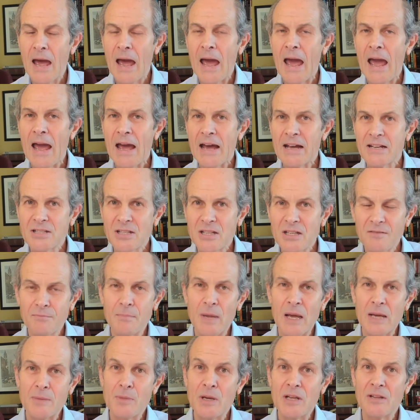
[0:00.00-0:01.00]
Ask if
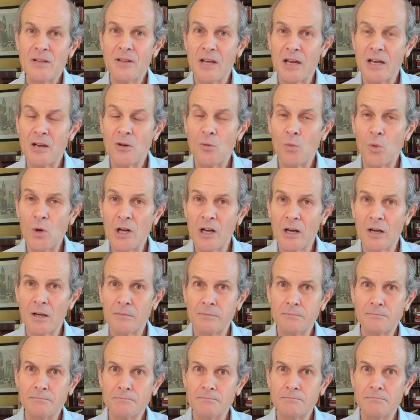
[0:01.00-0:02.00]
maybe they will
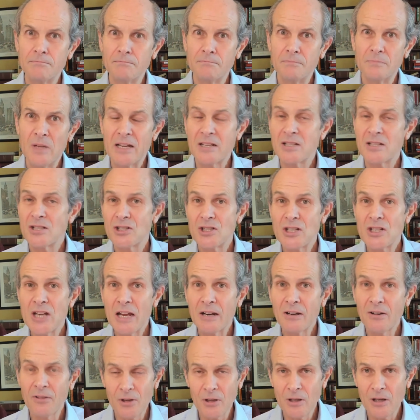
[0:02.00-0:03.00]

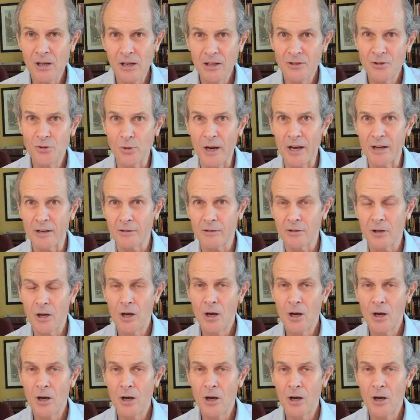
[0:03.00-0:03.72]
extend their contract,